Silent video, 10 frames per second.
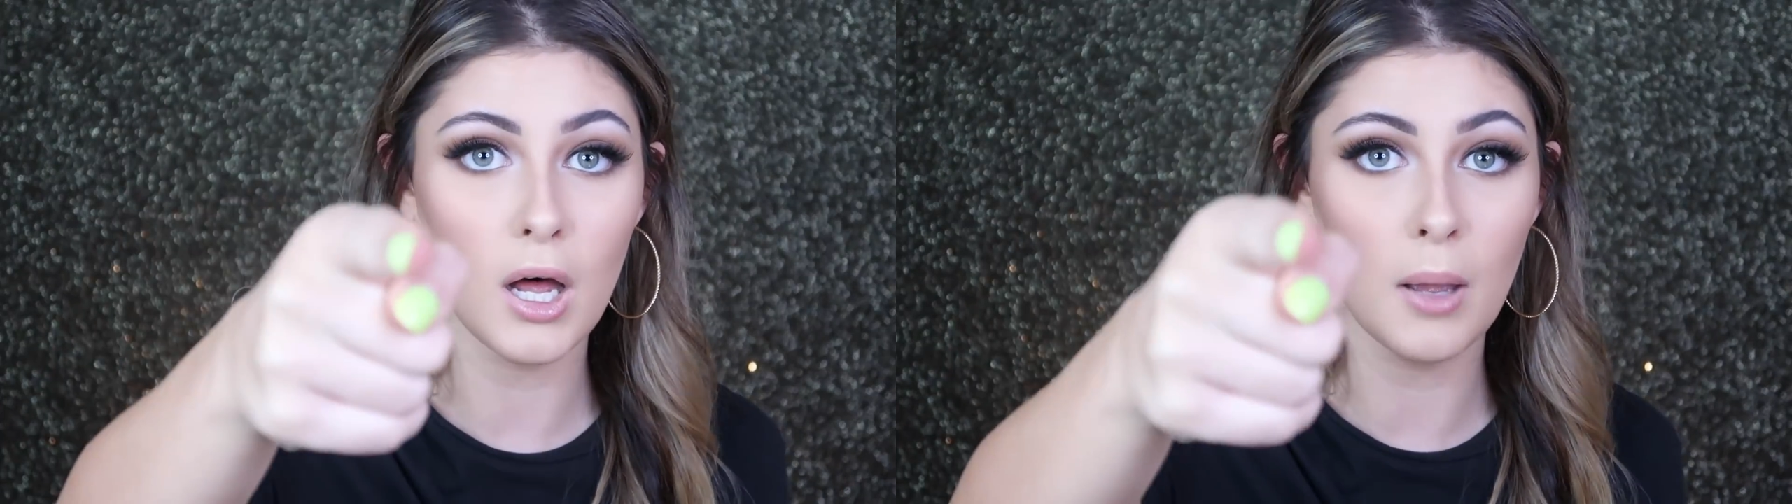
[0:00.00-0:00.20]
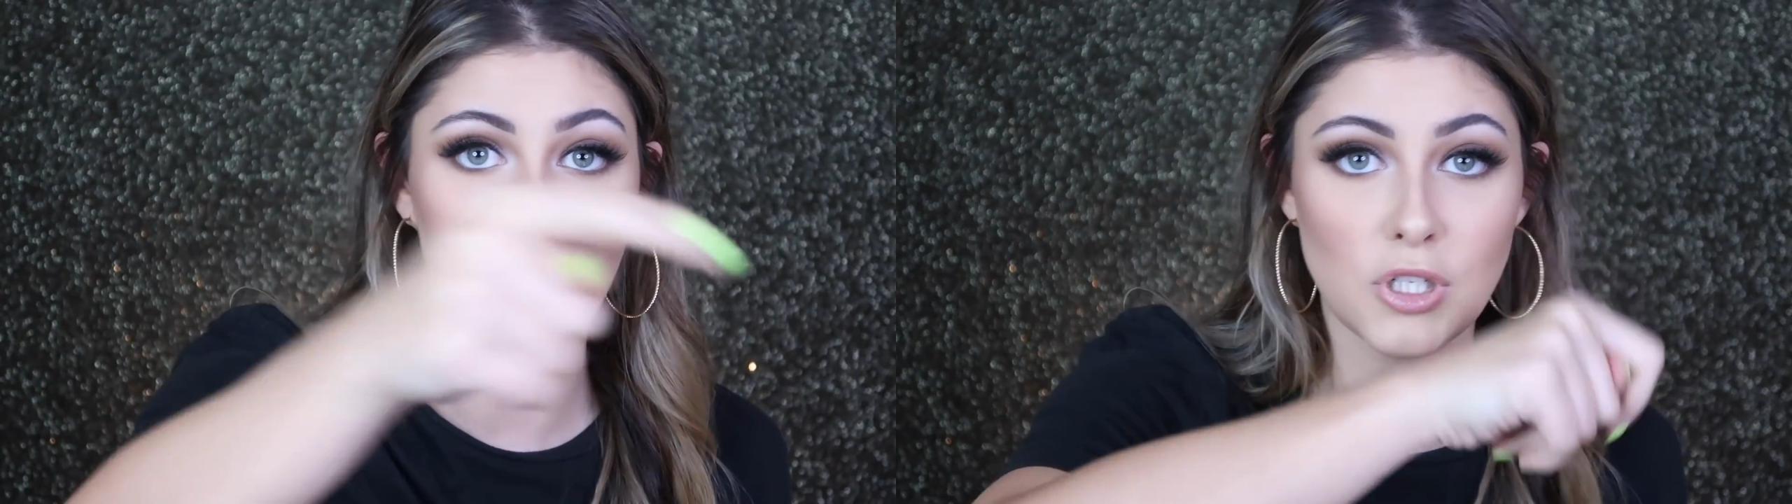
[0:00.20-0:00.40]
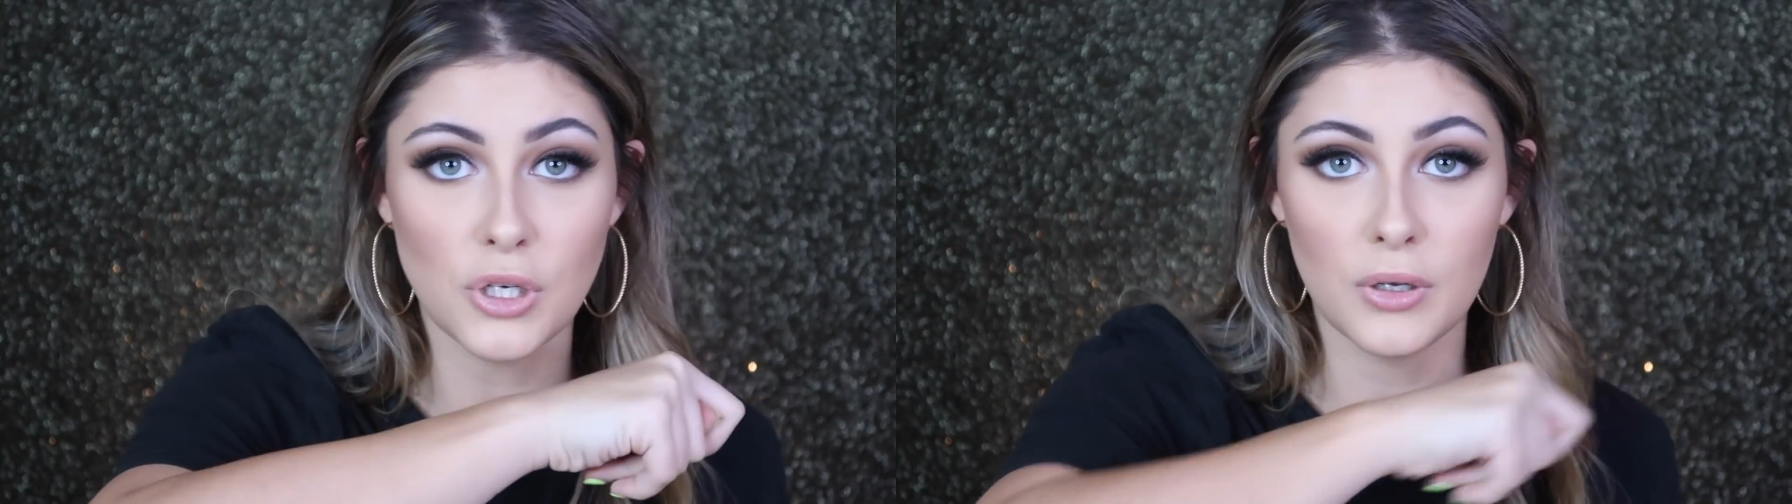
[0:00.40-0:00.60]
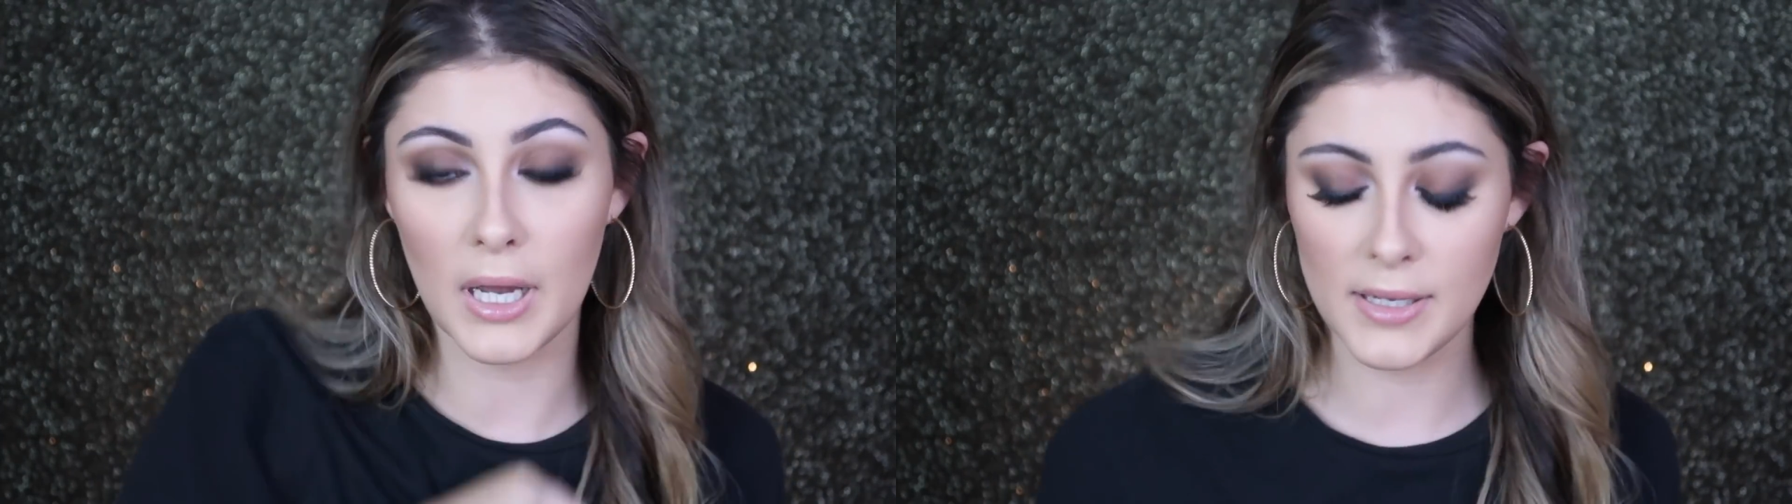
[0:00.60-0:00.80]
I'm gonna show you